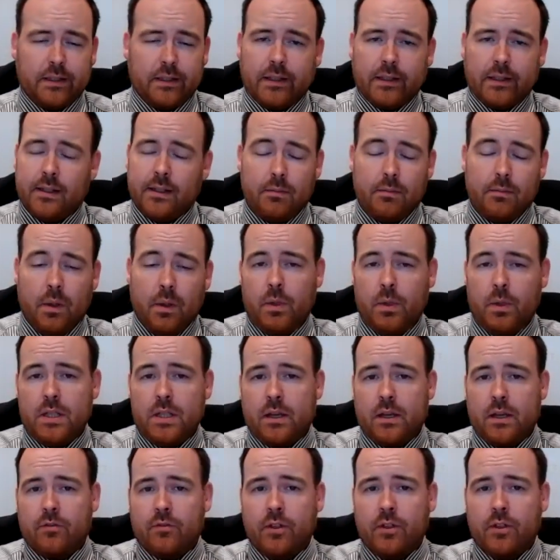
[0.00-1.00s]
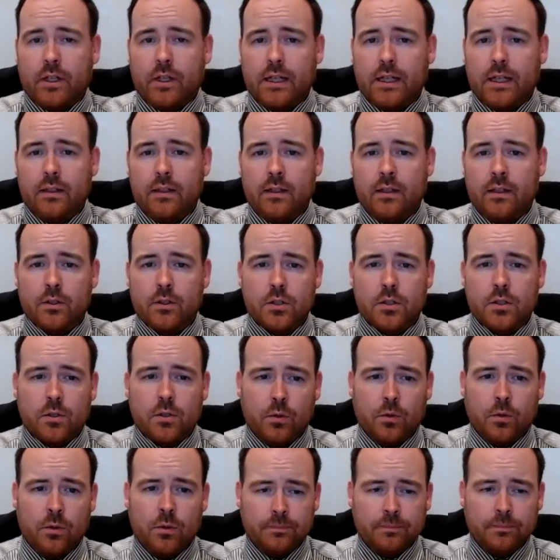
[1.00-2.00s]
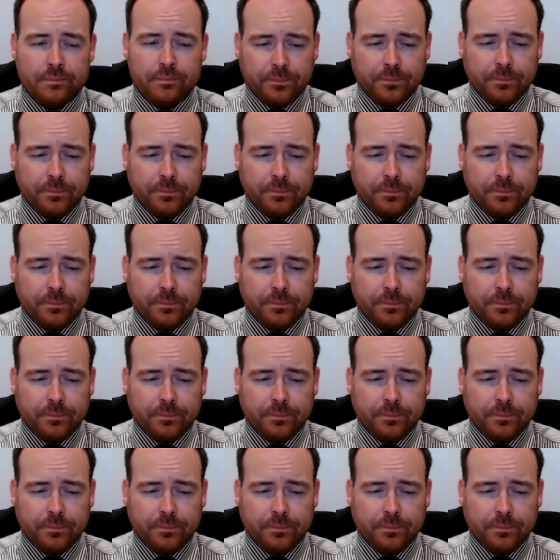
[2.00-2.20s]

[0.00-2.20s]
think maybe 7 or 8 years ago.